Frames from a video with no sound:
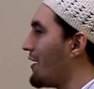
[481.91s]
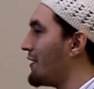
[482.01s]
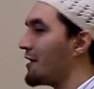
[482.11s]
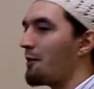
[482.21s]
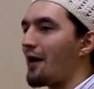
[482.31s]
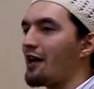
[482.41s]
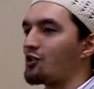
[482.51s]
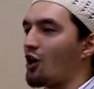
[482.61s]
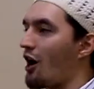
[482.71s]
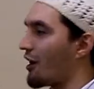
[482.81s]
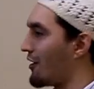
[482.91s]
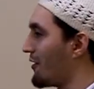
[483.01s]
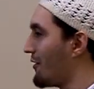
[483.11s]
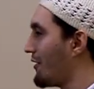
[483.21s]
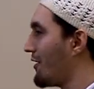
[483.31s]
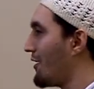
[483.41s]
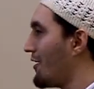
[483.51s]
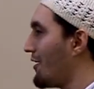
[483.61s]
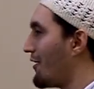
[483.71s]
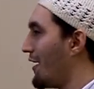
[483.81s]
Then they buy a dog,
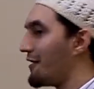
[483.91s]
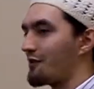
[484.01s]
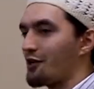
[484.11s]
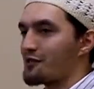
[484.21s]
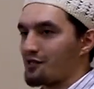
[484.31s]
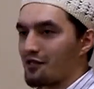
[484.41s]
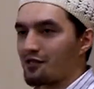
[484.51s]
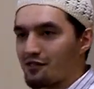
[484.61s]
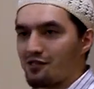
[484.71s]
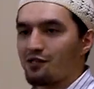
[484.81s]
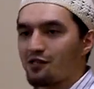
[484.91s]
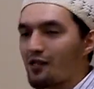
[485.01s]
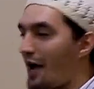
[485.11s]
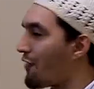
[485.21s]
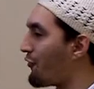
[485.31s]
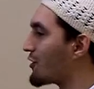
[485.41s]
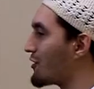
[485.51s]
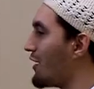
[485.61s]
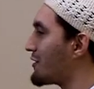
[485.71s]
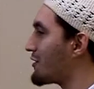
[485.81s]
right? Because the desire for
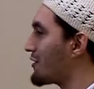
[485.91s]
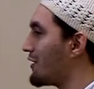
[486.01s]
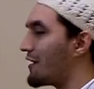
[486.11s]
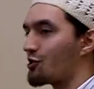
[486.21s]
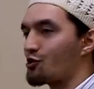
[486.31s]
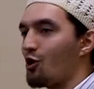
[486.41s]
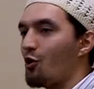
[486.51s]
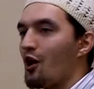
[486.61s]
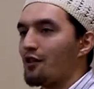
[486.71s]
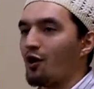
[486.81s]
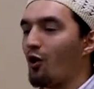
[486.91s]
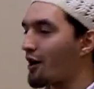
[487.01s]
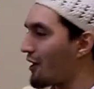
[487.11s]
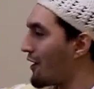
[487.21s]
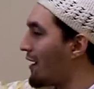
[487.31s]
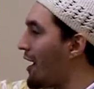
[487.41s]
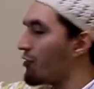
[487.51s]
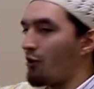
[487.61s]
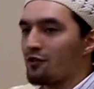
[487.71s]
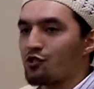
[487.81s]
sons is still there. So they're walking around
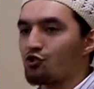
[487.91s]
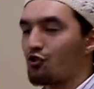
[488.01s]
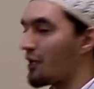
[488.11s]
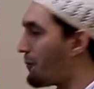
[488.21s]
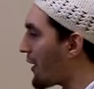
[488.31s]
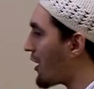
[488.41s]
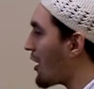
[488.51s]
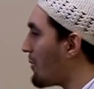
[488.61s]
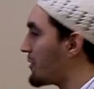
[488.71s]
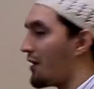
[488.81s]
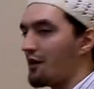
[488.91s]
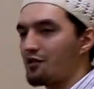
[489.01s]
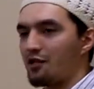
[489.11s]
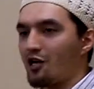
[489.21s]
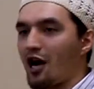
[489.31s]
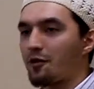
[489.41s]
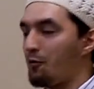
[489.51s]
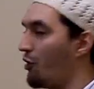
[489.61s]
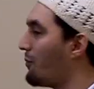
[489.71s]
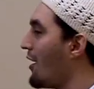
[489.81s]
on the street picking up the, the dog
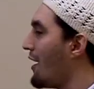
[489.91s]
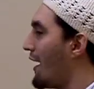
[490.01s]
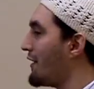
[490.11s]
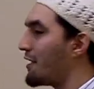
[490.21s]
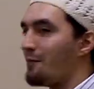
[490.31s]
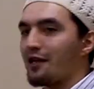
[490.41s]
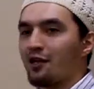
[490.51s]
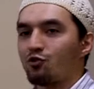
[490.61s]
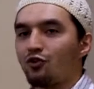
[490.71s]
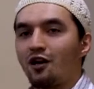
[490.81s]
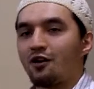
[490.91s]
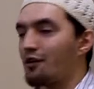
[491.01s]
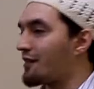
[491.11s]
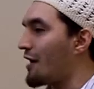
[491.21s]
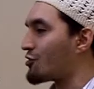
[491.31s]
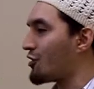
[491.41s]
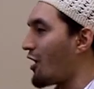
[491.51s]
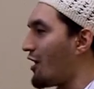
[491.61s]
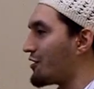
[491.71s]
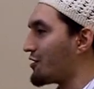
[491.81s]
poop, and they're making three hundred thousand
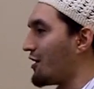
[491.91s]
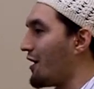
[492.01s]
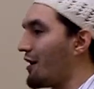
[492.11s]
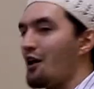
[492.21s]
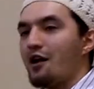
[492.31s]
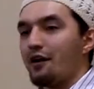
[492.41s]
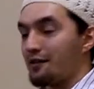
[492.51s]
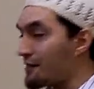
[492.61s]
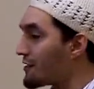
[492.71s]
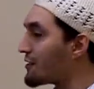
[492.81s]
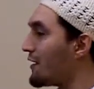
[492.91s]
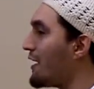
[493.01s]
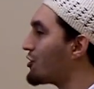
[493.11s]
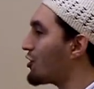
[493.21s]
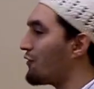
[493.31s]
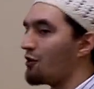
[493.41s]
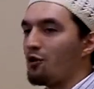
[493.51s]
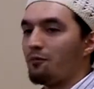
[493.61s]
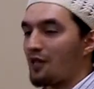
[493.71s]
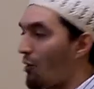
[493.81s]
dollars a year. This is the nature of the
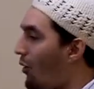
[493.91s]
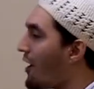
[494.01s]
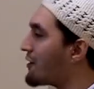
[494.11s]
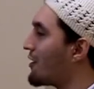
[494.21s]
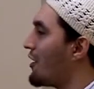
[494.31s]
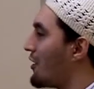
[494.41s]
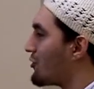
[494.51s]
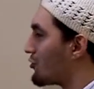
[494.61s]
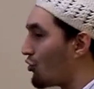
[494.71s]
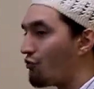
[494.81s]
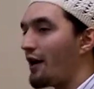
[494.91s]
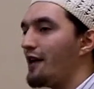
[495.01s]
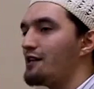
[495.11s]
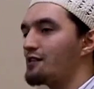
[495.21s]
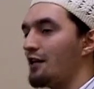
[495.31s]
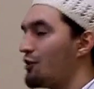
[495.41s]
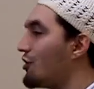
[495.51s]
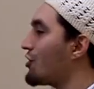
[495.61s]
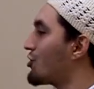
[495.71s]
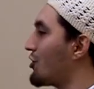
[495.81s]
human. They want to raise and
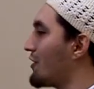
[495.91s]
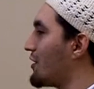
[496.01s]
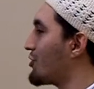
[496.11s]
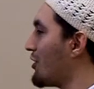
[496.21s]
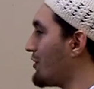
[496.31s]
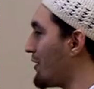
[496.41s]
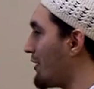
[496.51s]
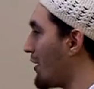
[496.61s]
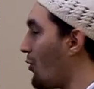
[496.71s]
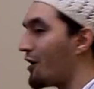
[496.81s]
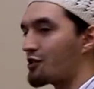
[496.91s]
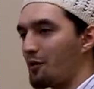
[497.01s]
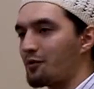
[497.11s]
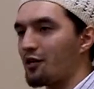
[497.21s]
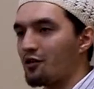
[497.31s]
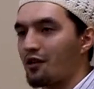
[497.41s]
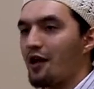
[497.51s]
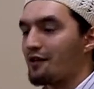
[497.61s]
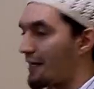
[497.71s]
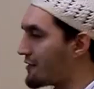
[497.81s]
nurture their children. They want something
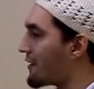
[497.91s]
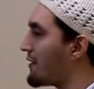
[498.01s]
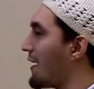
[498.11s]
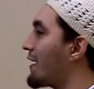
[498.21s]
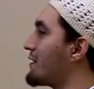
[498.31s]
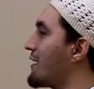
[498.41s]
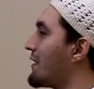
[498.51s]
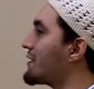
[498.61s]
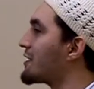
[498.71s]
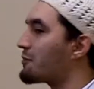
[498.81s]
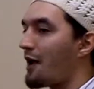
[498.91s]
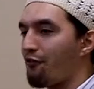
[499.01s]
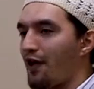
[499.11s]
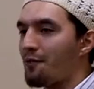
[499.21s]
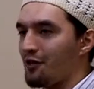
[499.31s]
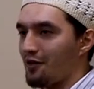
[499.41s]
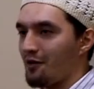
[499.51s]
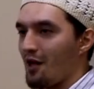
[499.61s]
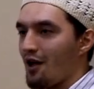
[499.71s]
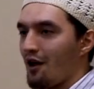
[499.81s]
that uh, they can say, this is my family.
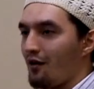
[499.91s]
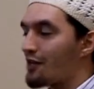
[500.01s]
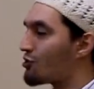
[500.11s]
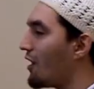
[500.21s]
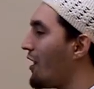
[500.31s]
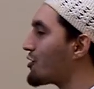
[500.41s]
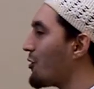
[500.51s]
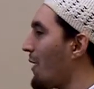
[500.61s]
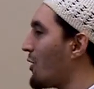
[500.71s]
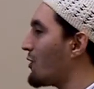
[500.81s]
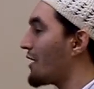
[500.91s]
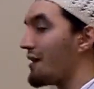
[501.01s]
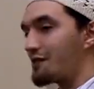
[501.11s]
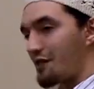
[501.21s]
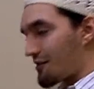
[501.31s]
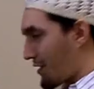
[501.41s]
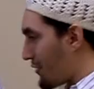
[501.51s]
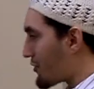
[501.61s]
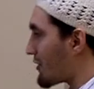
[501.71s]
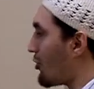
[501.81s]
Right? So Allah subhanahu wa ta'ala says,
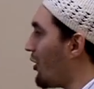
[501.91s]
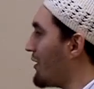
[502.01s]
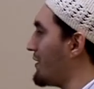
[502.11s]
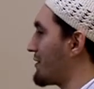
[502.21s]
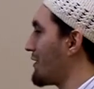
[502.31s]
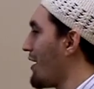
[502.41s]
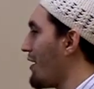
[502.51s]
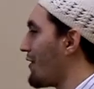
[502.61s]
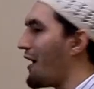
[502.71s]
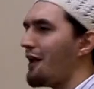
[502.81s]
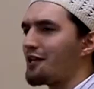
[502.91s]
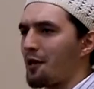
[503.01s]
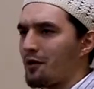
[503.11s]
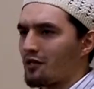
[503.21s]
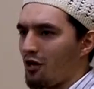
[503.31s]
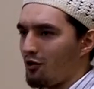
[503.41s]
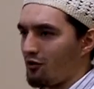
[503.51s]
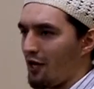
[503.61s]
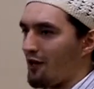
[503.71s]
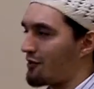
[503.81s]
gives this whole list.
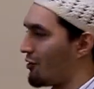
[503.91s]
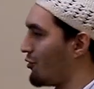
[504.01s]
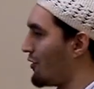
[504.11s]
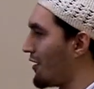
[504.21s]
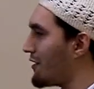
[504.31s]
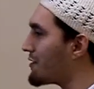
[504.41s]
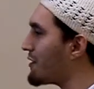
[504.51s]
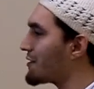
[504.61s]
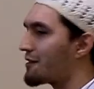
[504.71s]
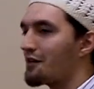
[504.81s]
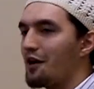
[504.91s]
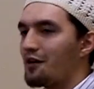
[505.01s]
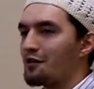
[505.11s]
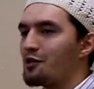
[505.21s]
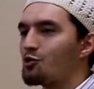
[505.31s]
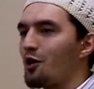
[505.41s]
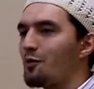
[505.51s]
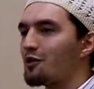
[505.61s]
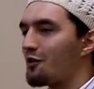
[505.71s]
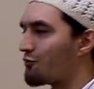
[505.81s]
This is the
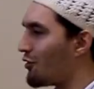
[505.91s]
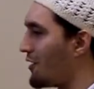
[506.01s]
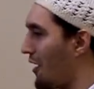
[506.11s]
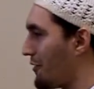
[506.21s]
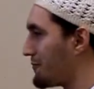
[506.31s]
enjoyment of dunya.